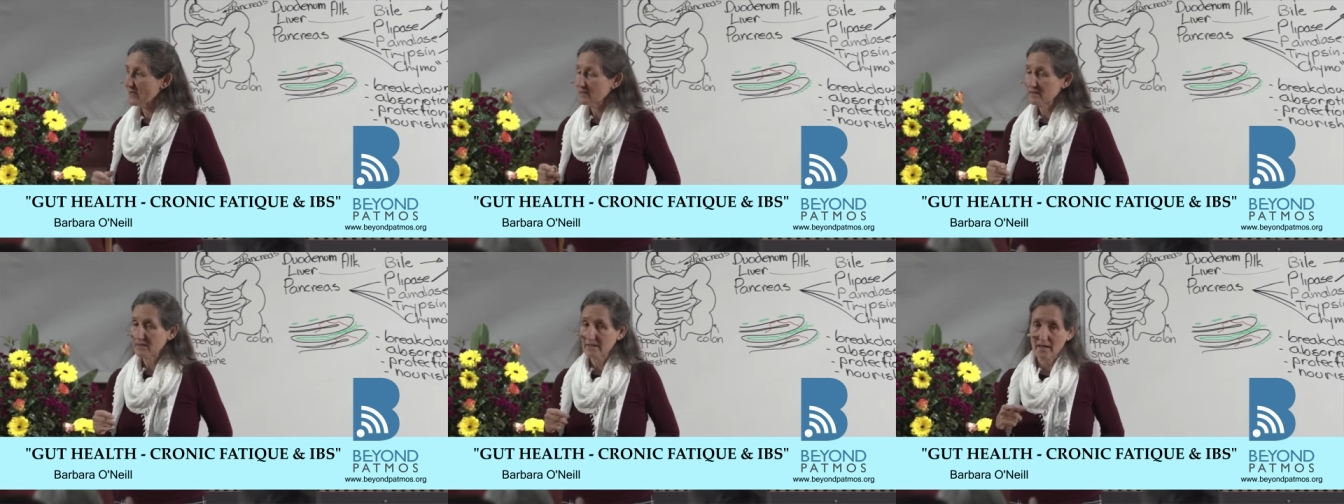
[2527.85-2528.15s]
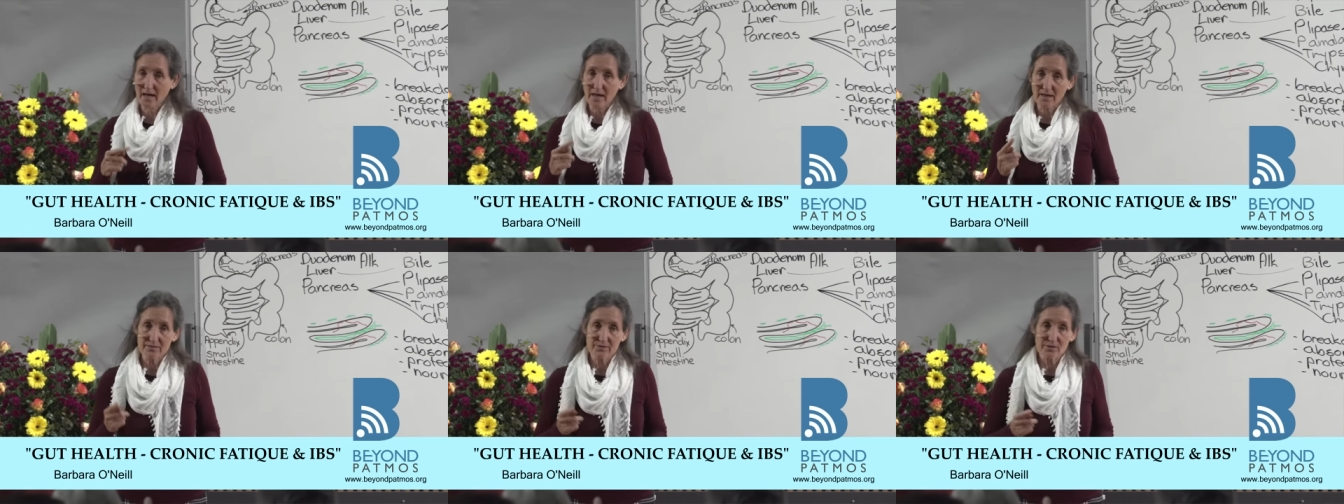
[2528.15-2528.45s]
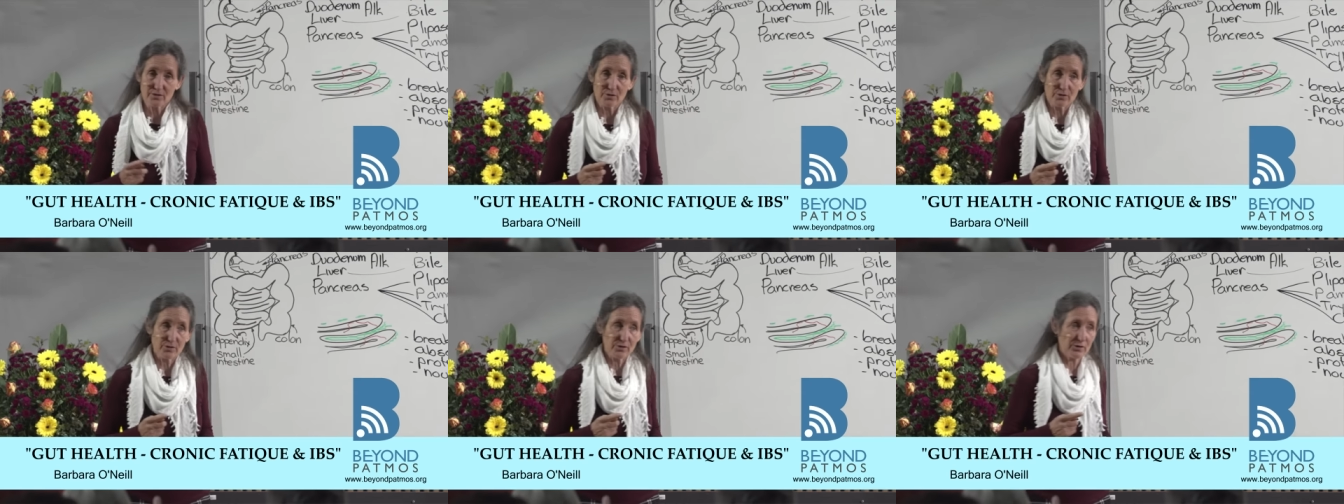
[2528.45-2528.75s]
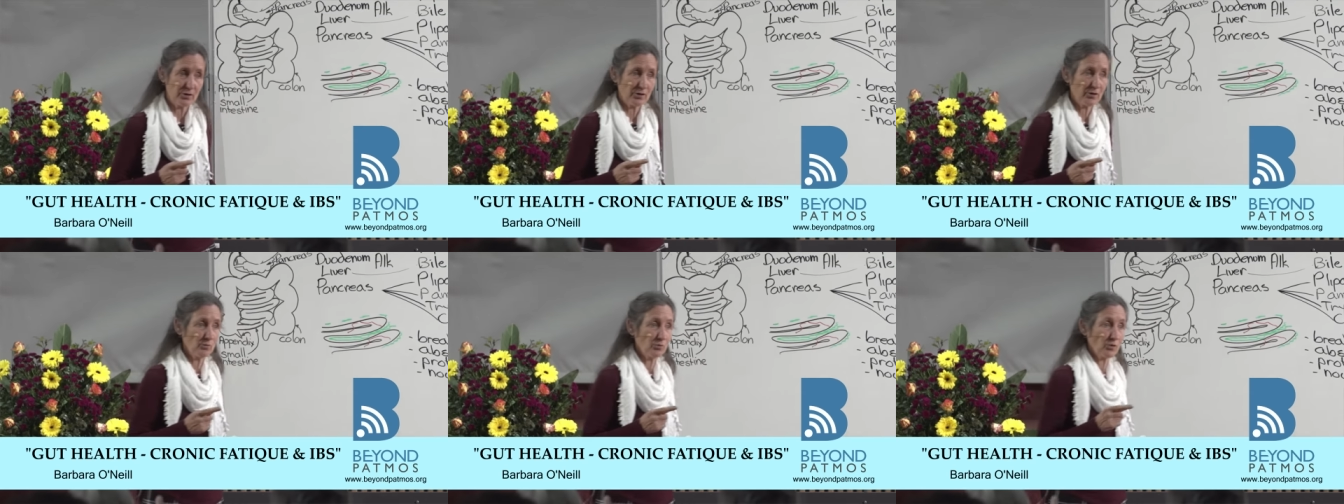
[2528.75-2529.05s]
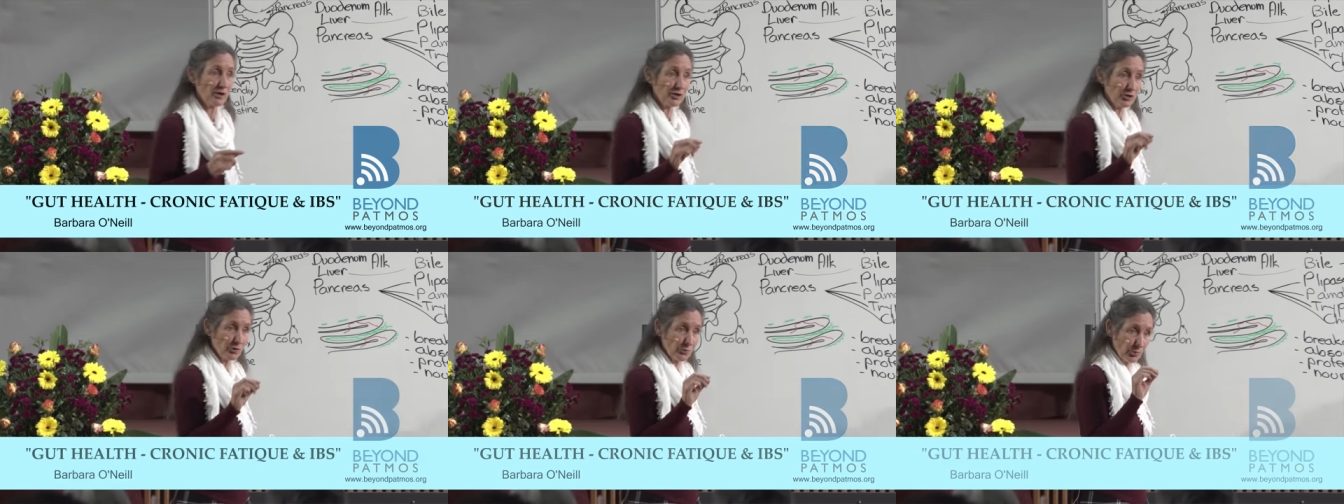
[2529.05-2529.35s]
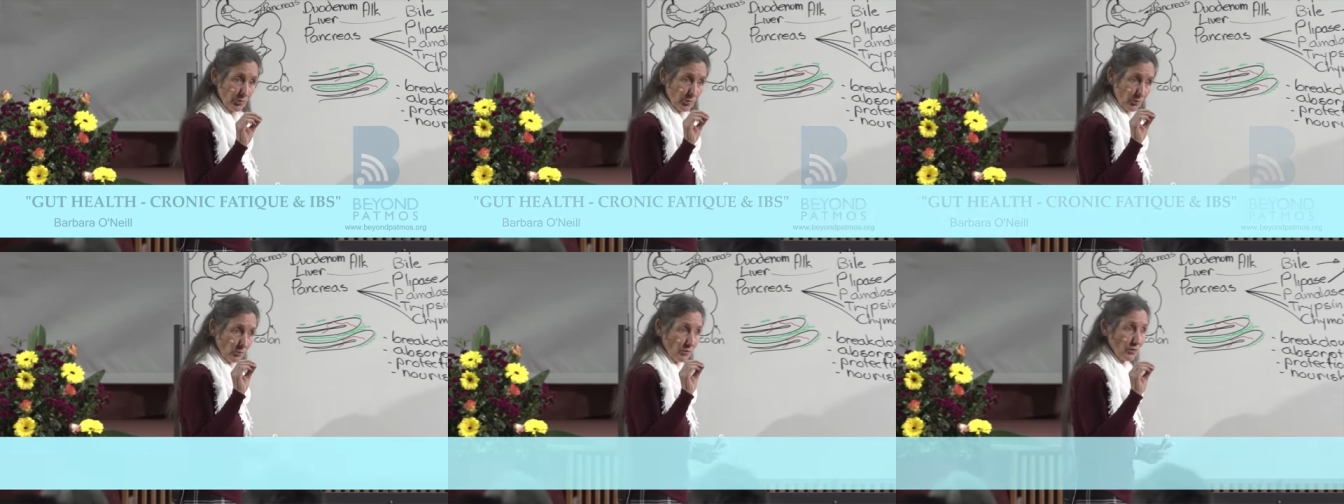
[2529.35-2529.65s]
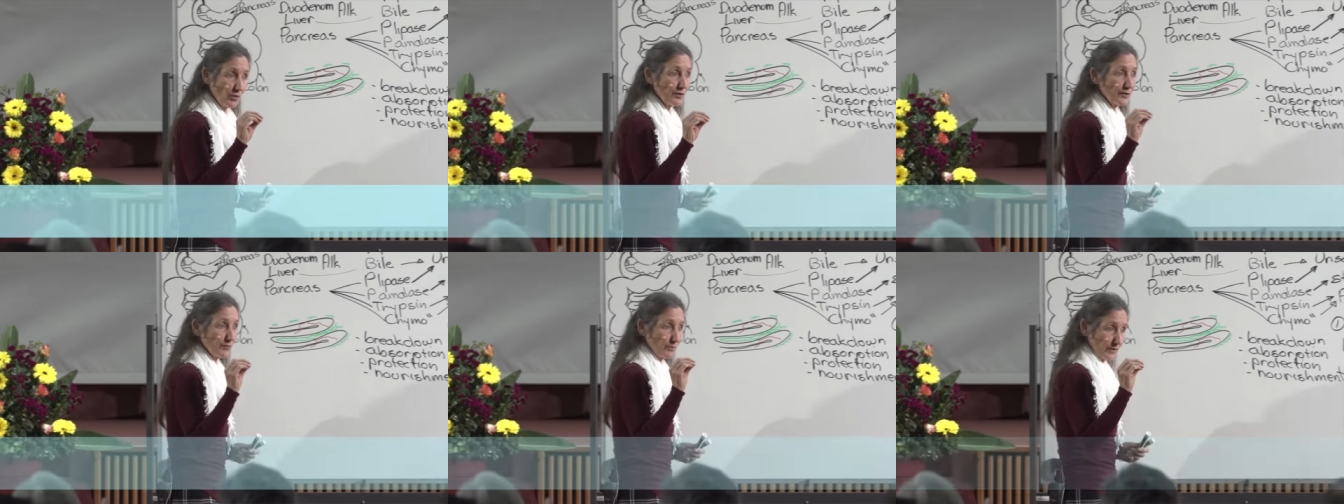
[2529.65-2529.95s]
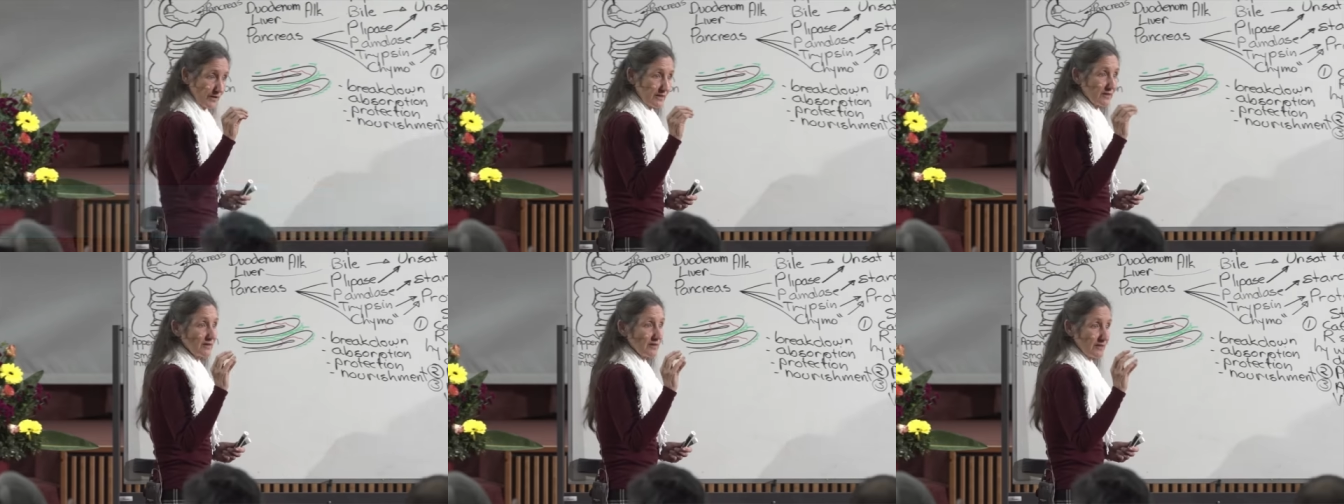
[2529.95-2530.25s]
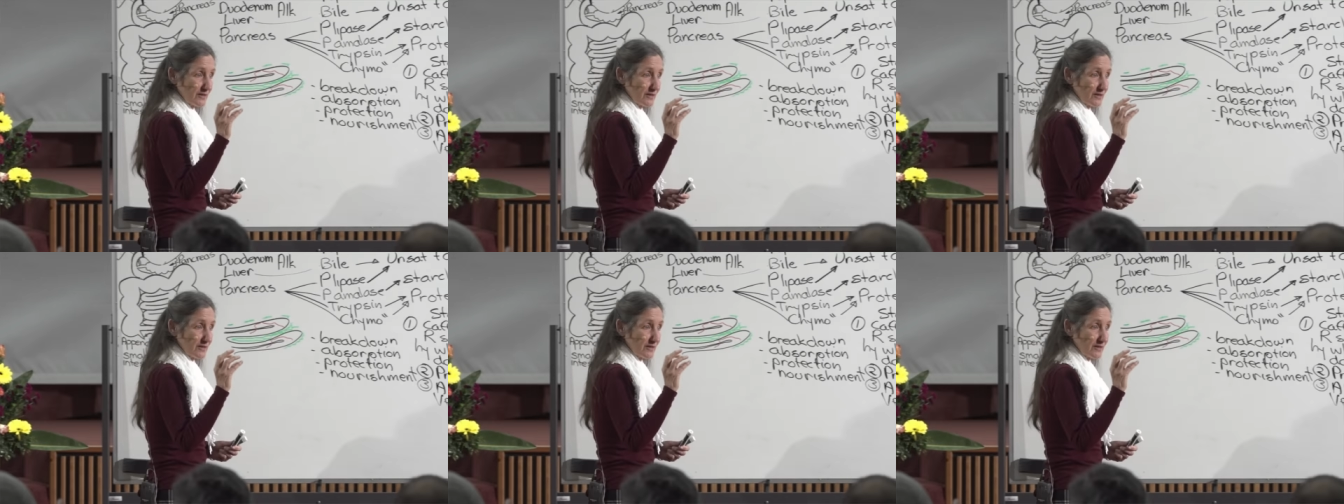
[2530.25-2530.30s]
The other herb, when you put water with it,